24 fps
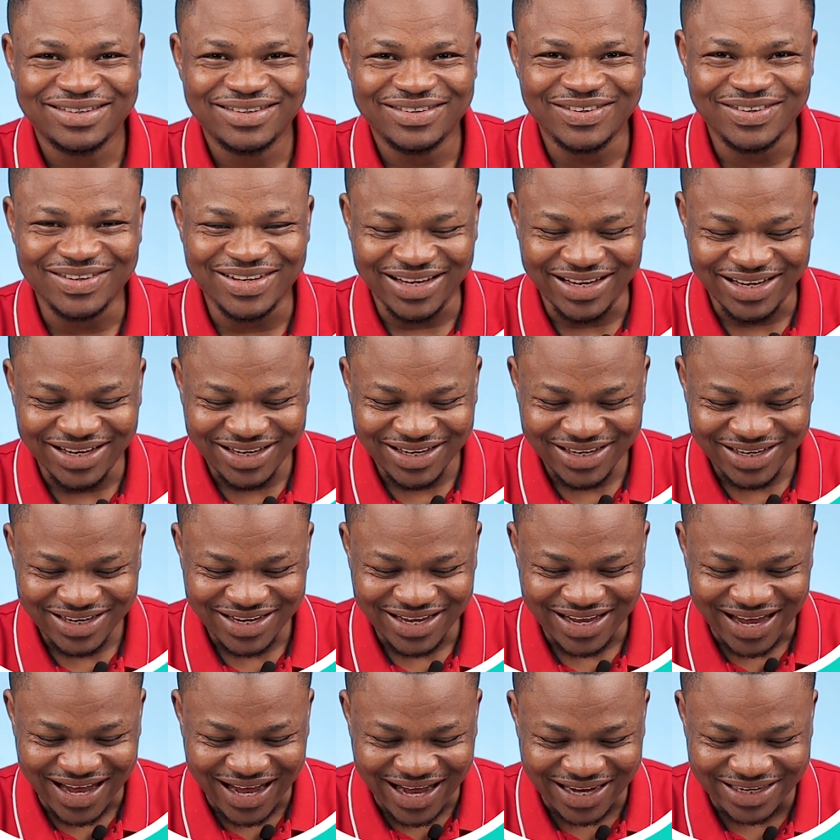Okay,
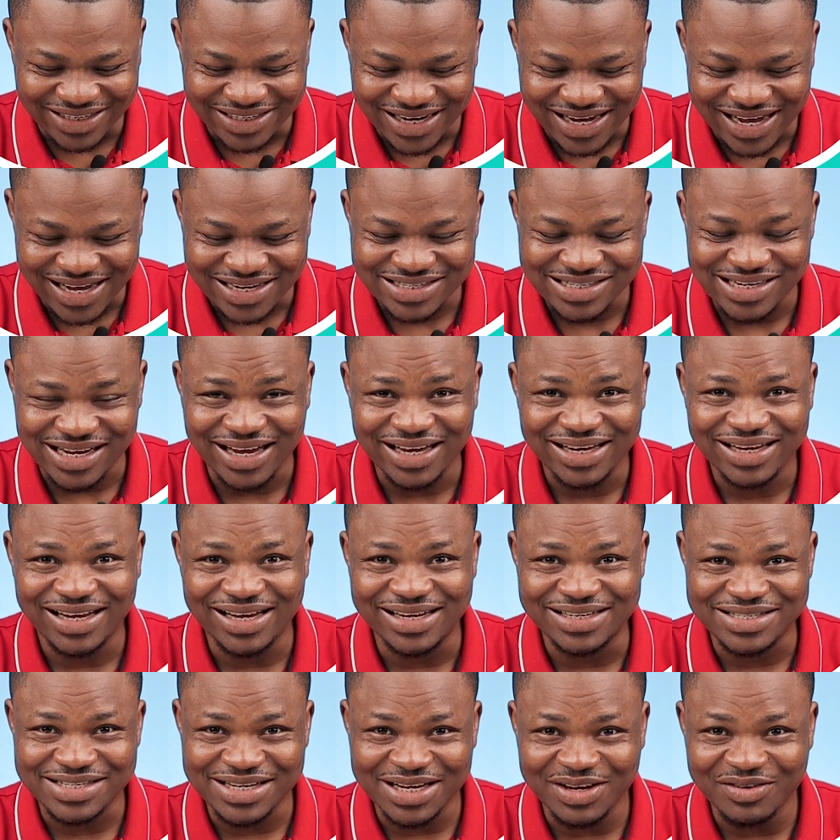adiasa.
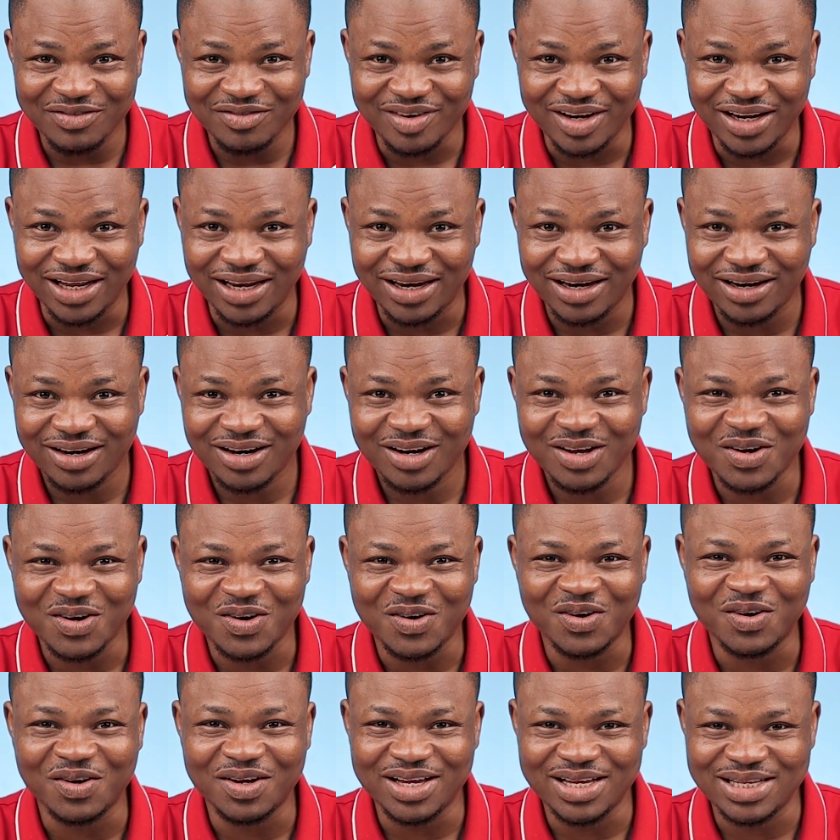It's evening
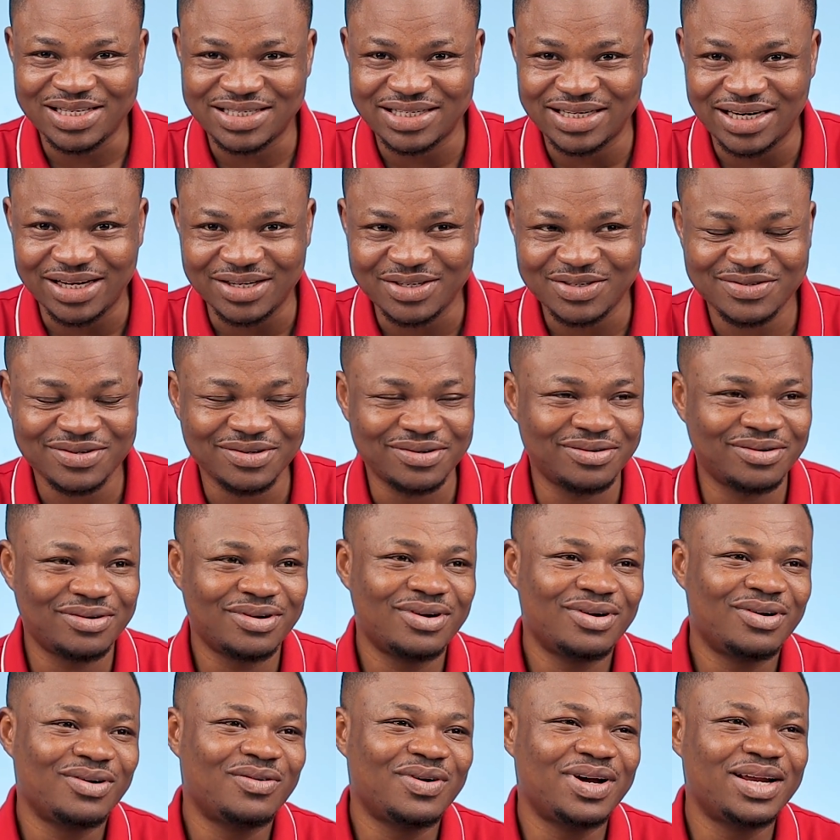or it's late. So
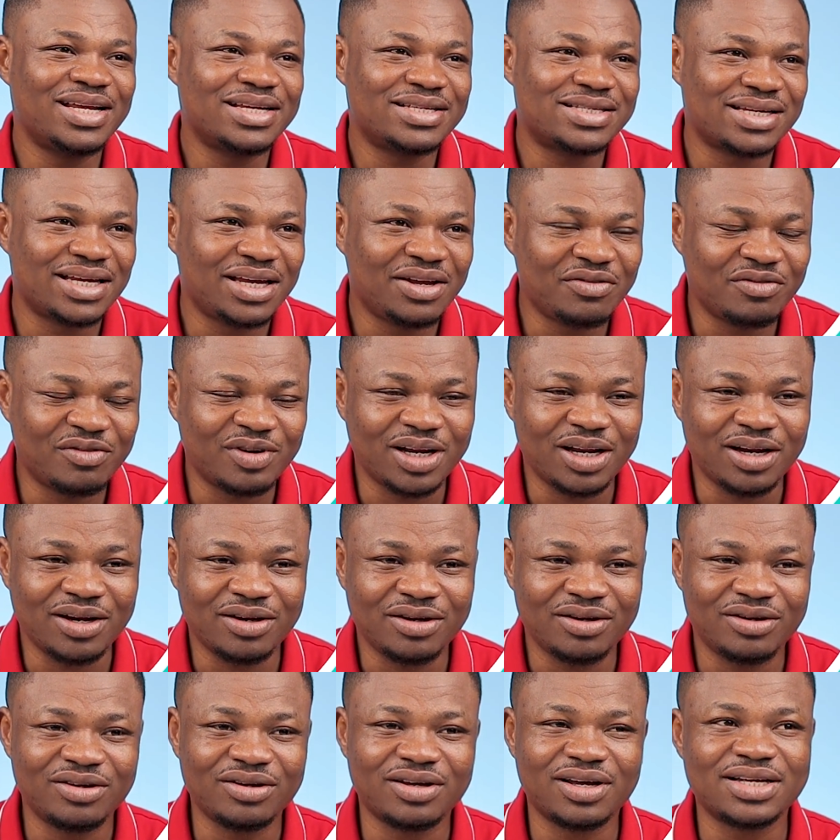when it's
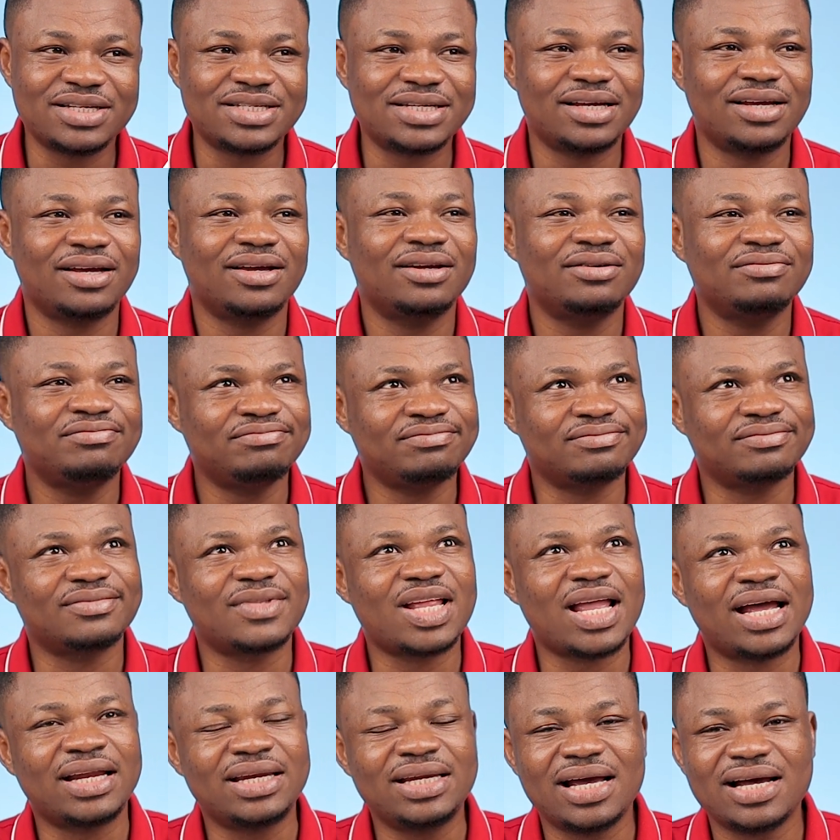evening, you can say
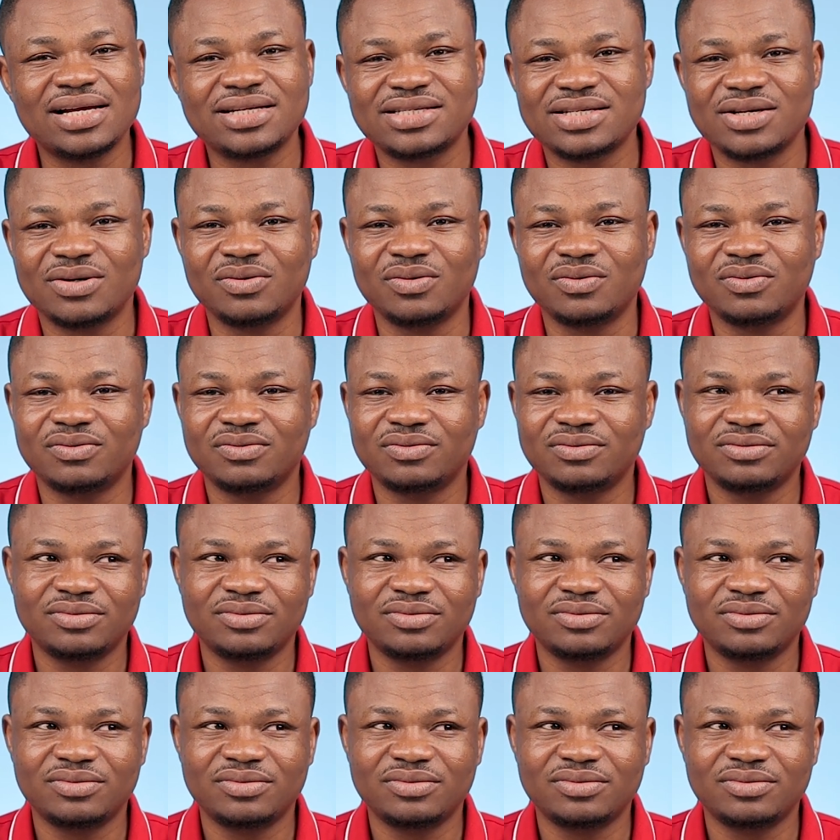adiasa.